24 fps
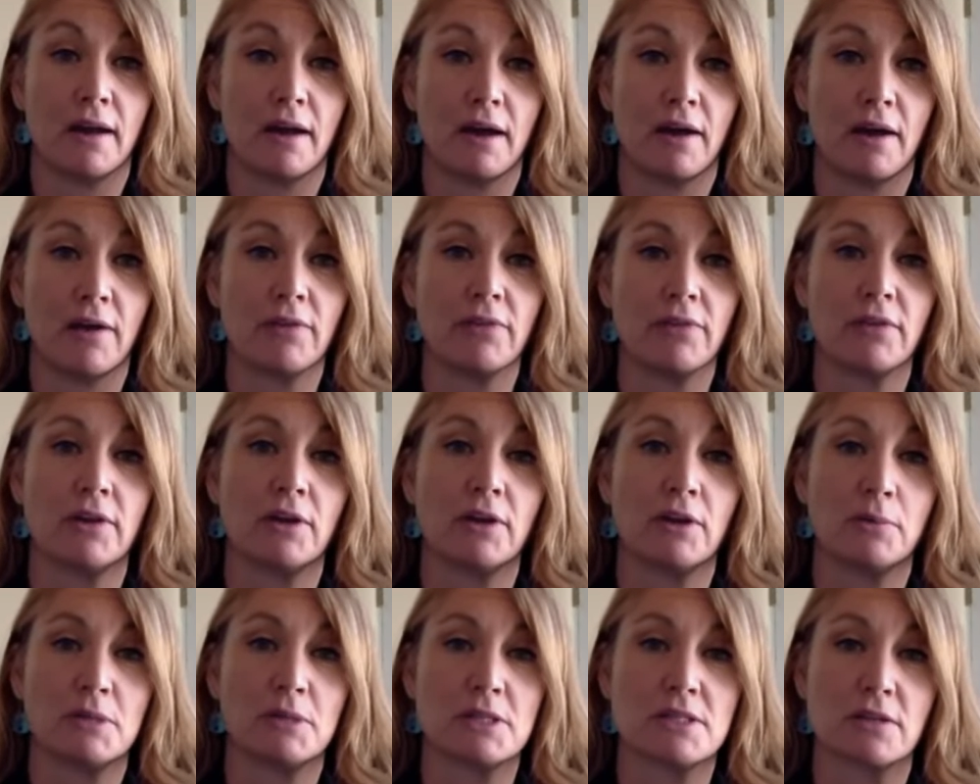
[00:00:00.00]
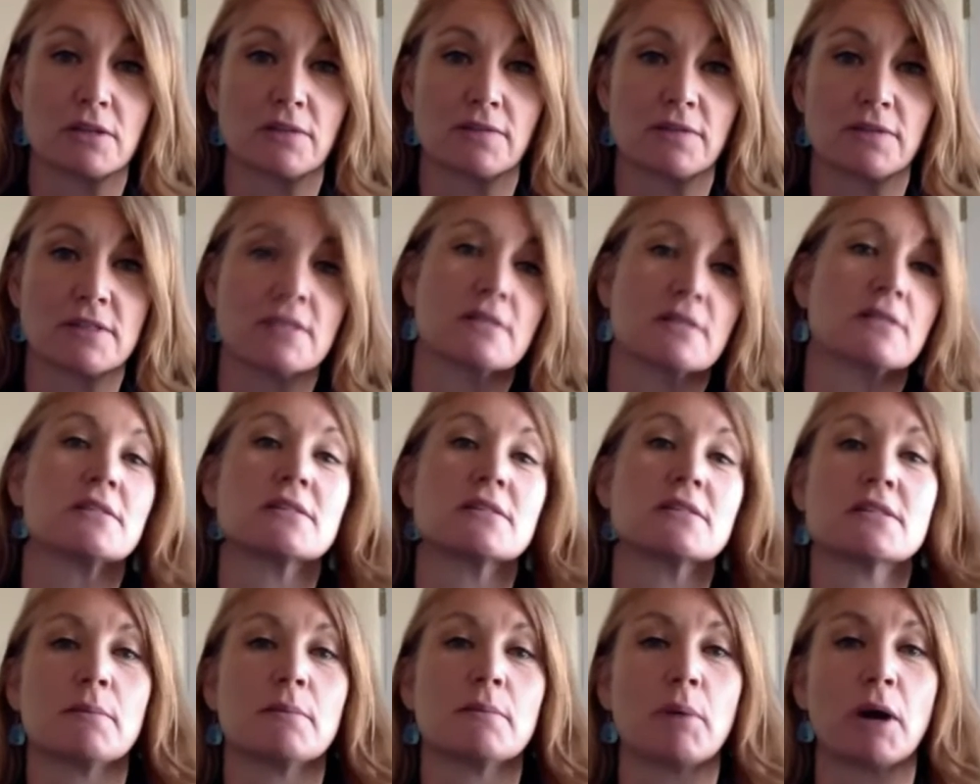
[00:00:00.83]
Health and Human
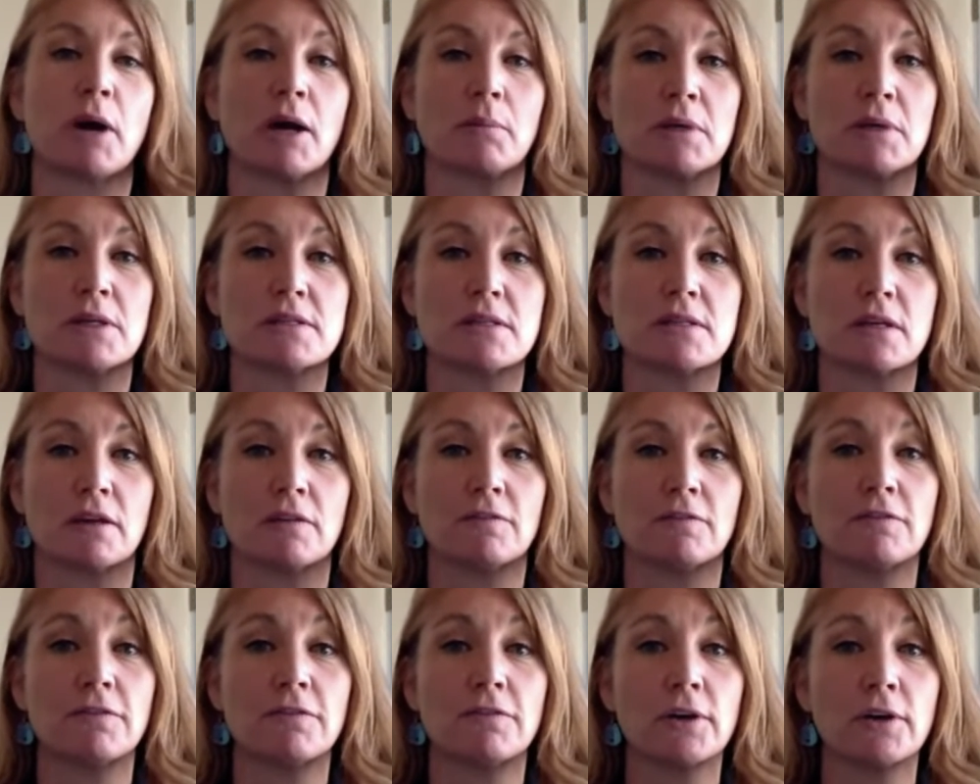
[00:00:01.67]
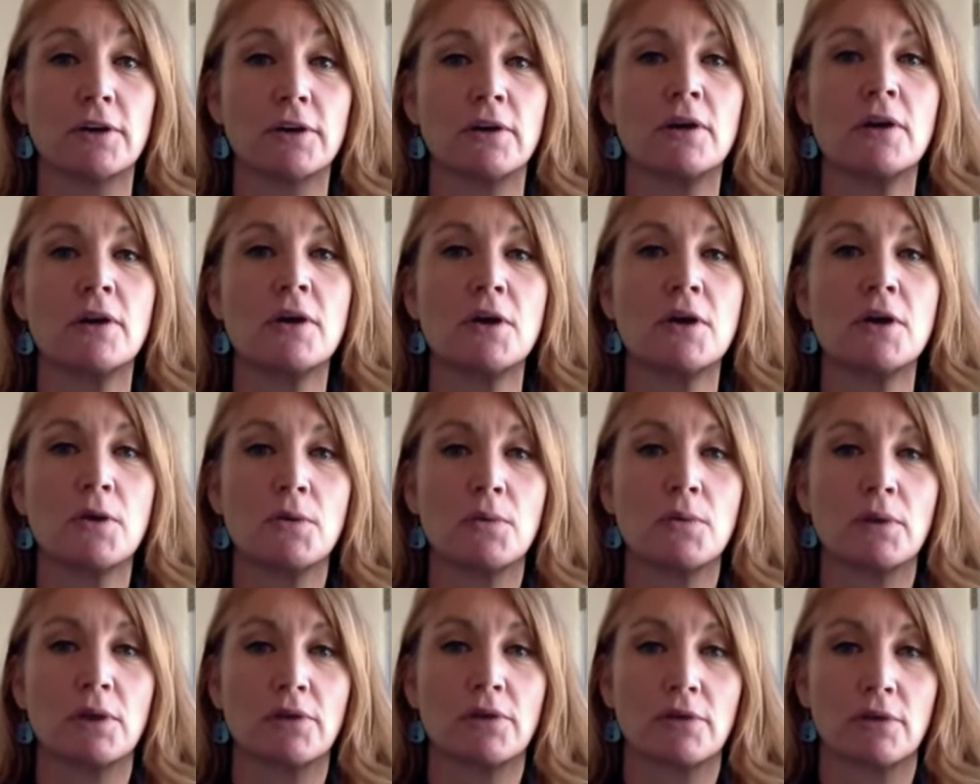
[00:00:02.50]
Services Department to confer
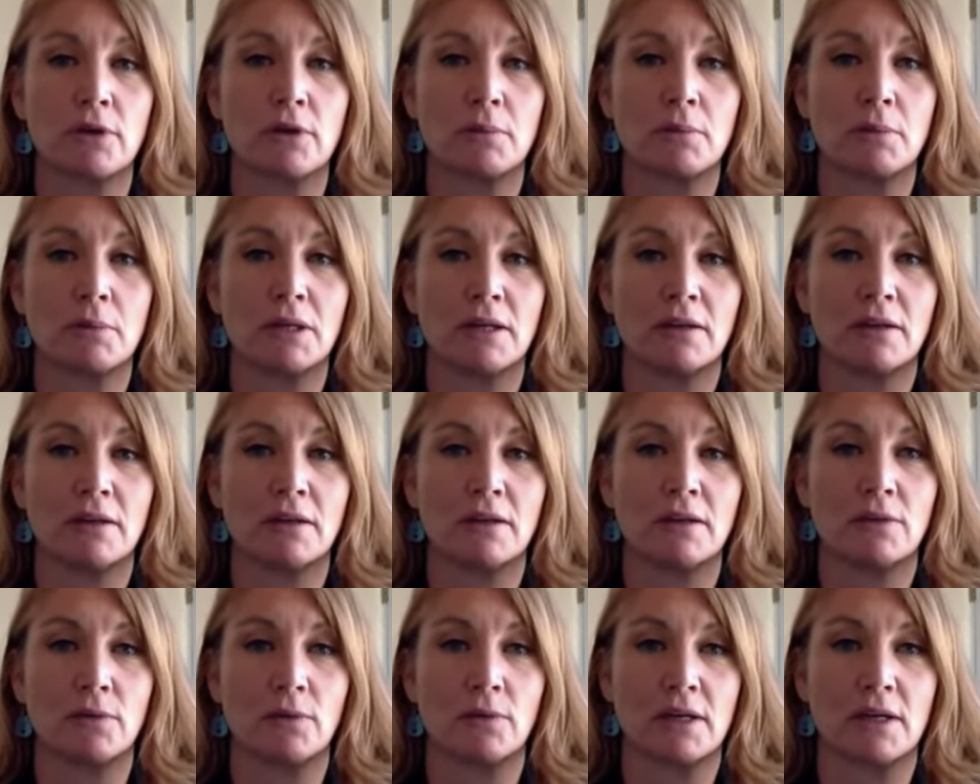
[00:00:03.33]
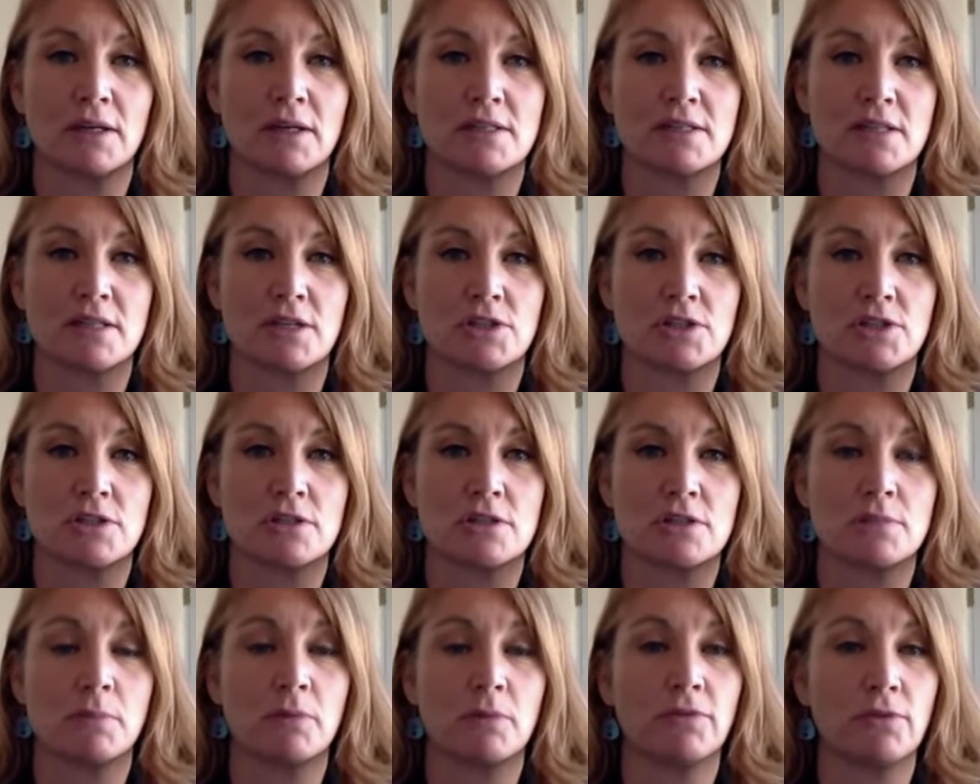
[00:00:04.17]
with urban Indian
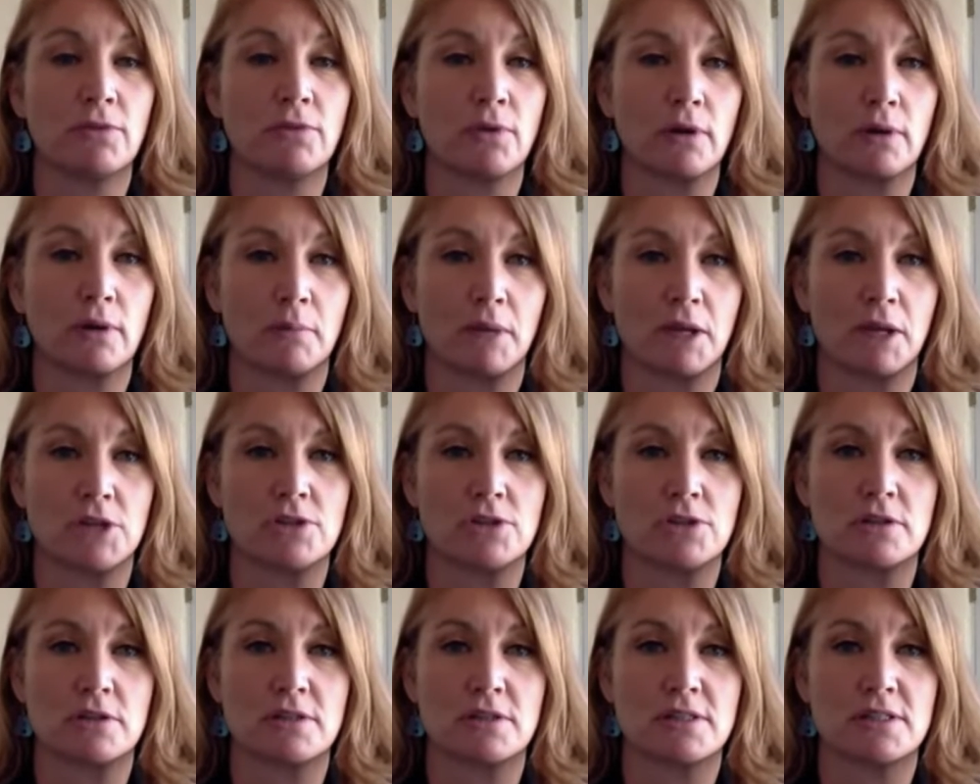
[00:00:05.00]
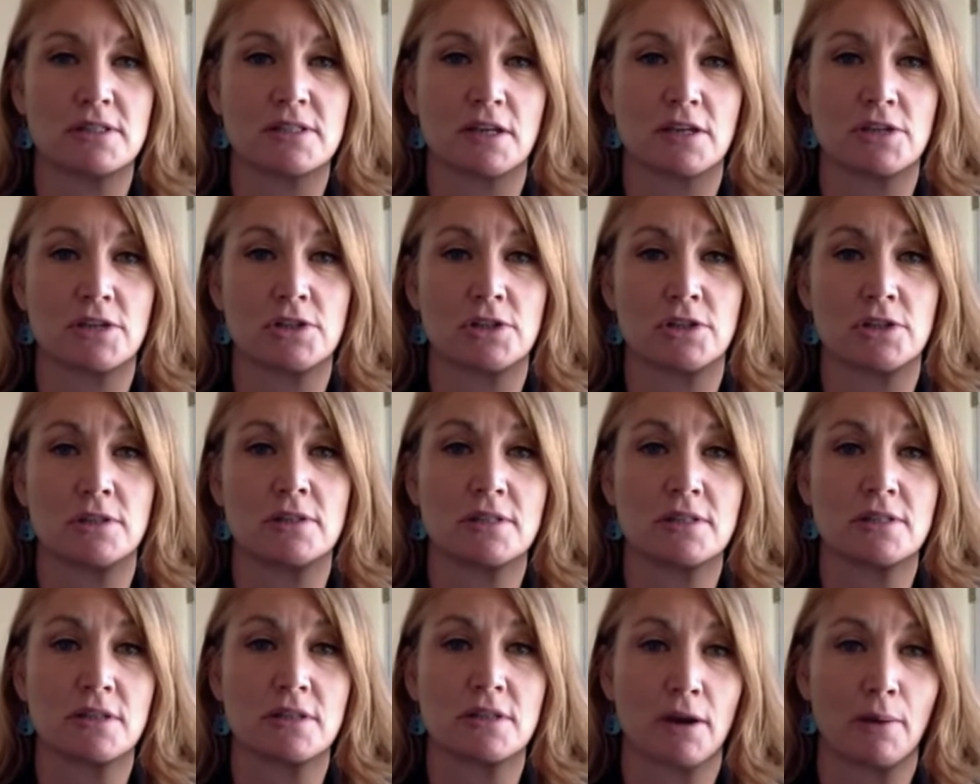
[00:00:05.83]
organizations before major
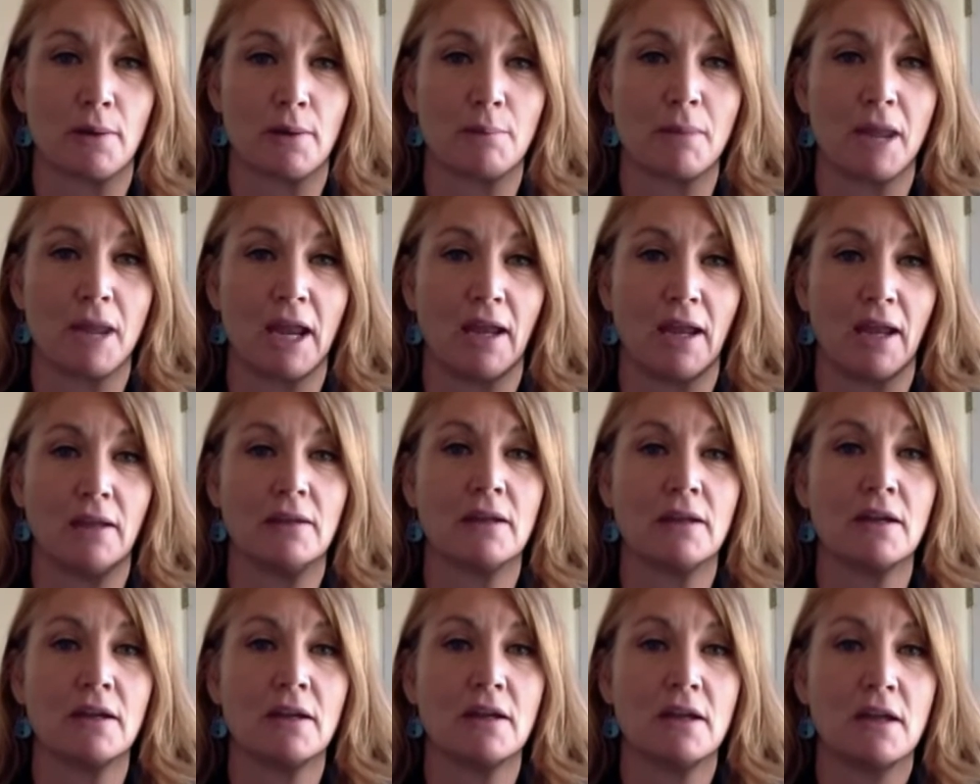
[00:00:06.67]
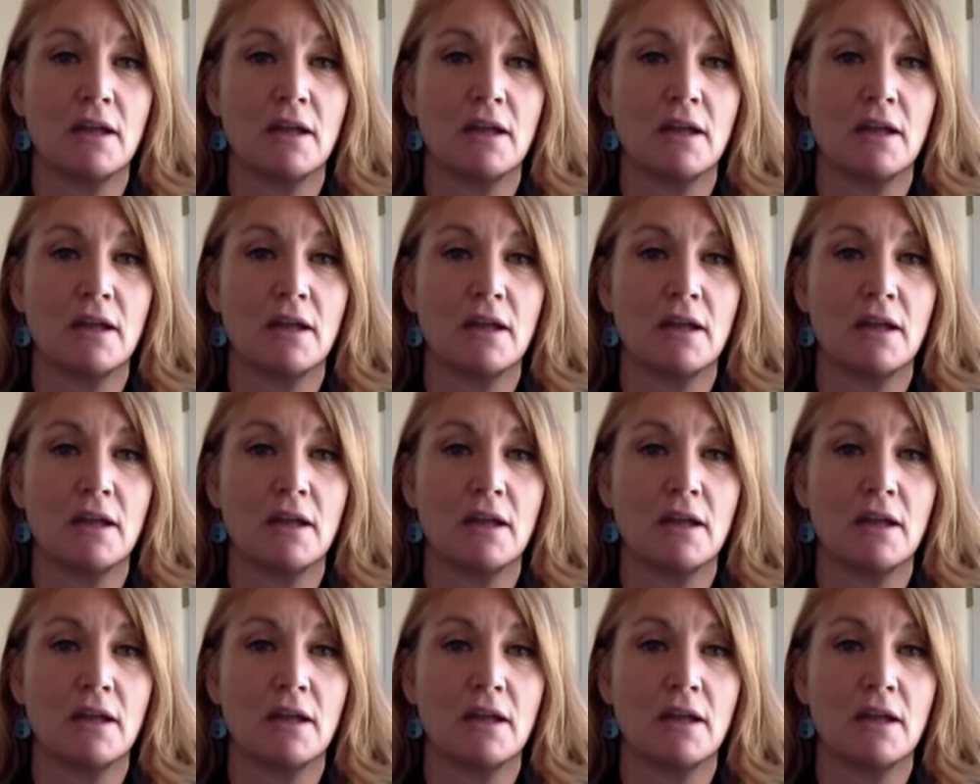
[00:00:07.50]
decisions are made.